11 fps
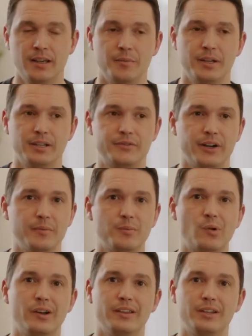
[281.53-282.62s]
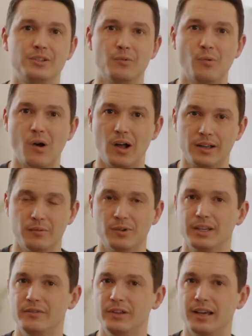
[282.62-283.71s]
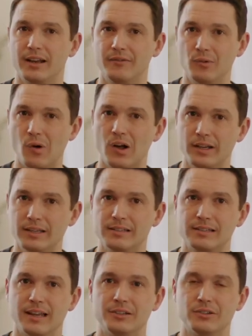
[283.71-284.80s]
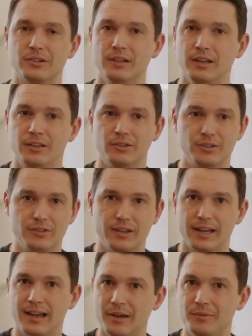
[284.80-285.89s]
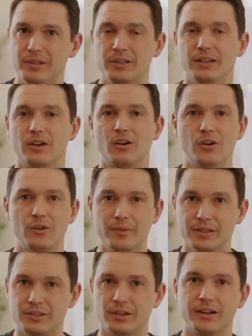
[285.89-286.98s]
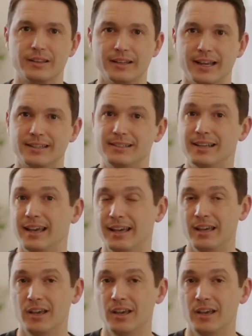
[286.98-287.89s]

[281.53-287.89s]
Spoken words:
But it's very important that you walk, and we'll give you kind of a walking schedule. You'll do that night when you get home and then starting the next day.